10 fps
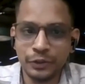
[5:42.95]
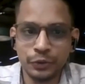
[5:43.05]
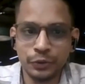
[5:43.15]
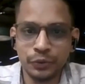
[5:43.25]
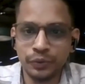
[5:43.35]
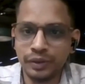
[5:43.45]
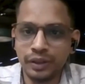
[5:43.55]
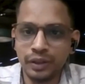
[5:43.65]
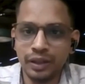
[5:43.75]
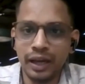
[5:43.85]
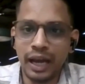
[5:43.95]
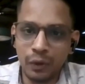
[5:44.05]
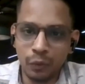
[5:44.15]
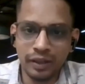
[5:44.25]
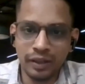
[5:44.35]
So
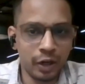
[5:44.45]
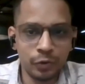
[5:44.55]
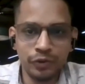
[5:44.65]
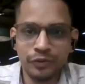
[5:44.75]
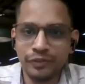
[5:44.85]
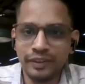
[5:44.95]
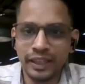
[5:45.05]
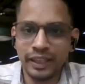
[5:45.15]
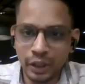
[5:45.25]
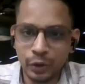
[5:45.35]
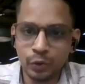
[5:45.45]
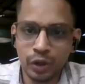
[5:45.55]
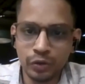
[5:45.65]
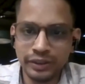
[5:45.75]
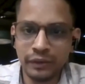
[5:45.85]
L1 round, then L2
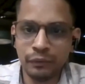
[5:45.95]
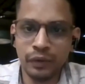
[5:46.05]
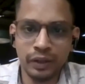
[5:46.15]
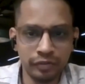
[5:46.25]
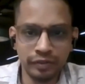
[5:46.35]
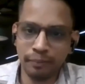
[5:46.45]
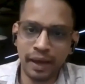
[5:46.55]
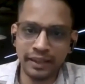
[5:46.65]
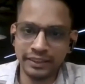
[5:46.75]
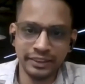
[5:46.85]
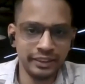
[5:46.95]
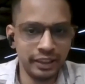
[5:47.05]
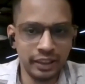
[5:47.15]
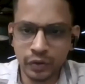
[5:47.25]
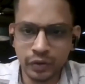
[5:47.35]
round, then one of the
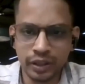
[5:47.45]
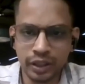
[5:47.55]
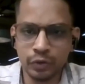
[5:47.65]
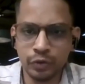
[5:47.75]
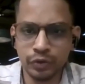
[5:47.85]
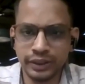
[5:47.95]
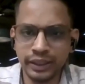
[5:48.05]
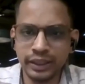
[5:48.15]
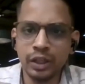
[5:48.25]
managerial round was there.